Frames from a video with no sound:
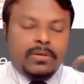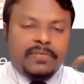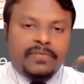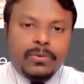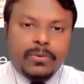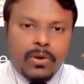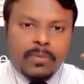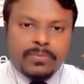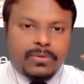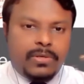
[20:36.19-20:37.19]
A few
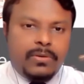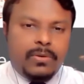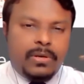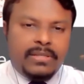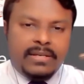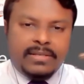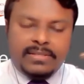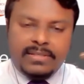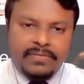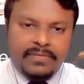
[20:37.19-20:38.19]
drops only go, and there
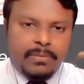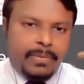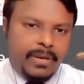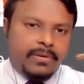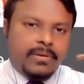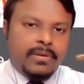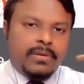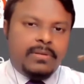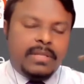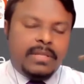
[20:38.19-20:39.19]
is severe pain.
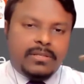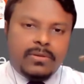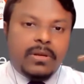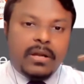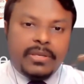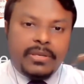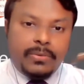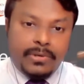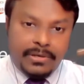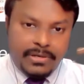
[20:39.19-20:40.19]
That is called
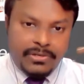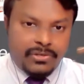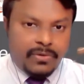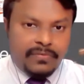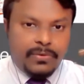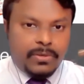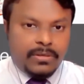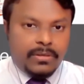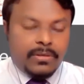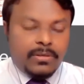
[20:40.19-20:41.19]
acute retention of
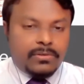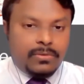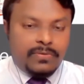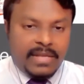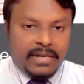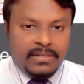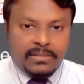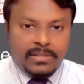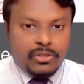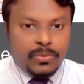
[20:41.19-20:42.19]
urine. So if that
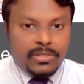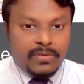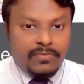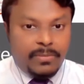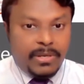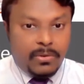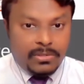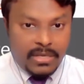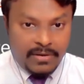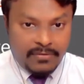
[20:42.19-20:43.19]
is a situation, we may
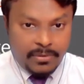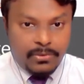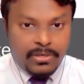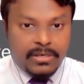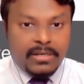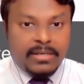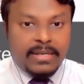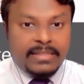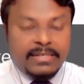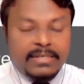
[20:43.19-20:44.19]
also have to put in a
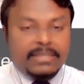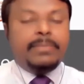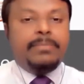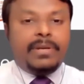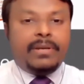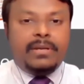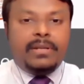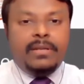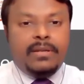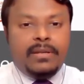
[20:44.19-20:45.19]
catheter
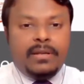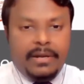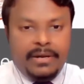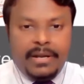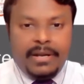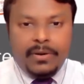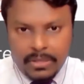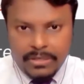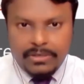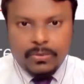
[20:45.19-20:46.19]
temporarily and drain
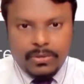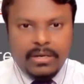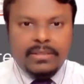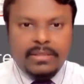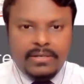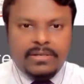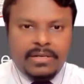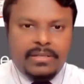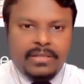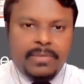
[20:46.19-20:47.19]
out that urine and then
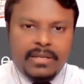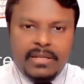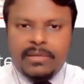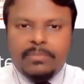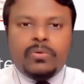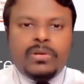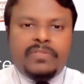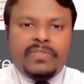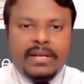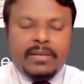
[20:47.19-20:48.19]
treat them and get them out
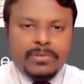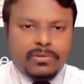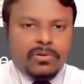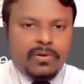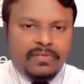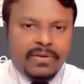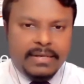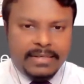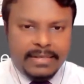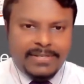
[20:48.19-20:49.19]
of that episode of
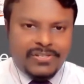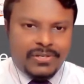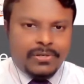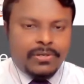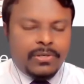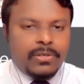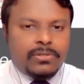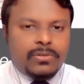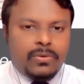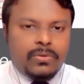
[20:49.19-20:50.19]
retention.
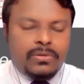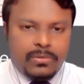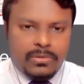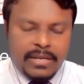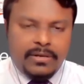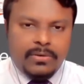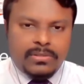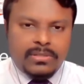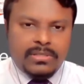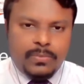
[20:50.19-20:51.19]
So to
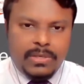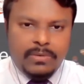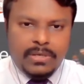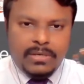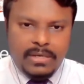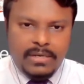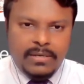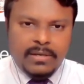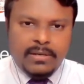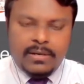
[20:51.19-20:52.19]
diagnose this, we will
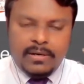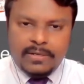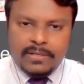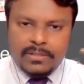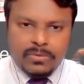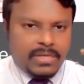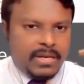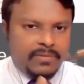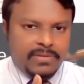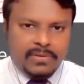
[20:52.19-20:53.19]
need ultrasound
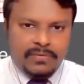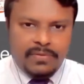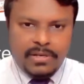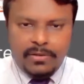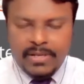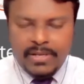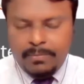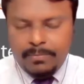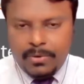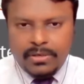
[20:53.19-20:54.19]
scan, which is a very, very
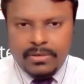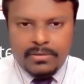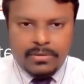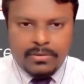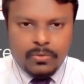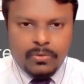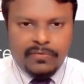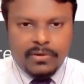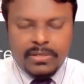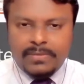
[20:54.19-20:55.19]
important tool
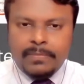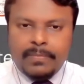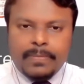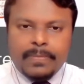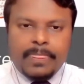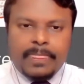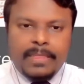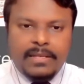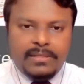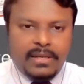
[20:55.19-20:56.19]
for us,
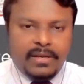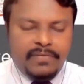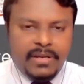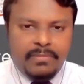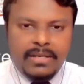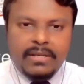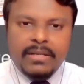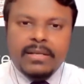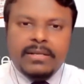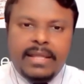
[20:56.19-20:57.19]
easily available.
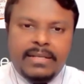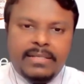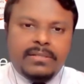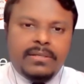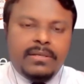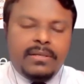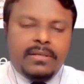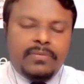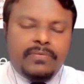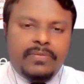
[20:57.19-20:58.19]
Next,
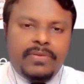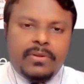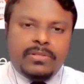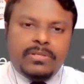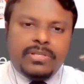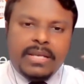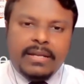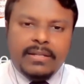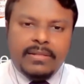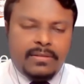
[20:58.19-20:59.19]
we will also check
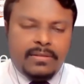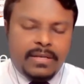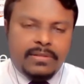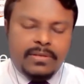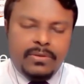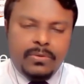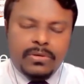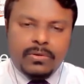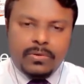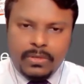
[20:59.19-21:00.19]
the
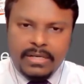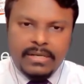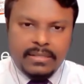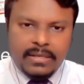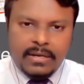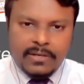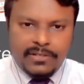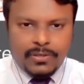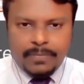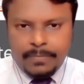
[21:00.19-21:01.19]
urine routine and the
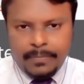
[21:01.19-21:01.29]
culture.